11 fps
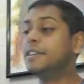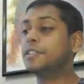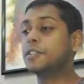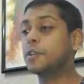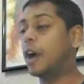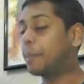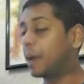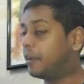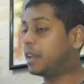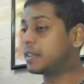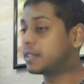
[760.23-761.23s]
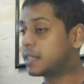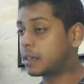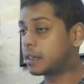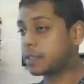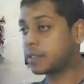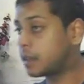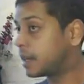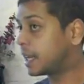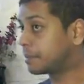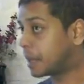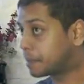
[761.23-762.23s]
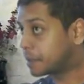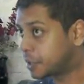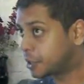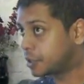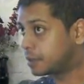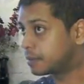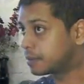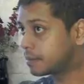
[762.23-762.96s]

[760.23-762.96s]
So I might reconsider consolidating my position.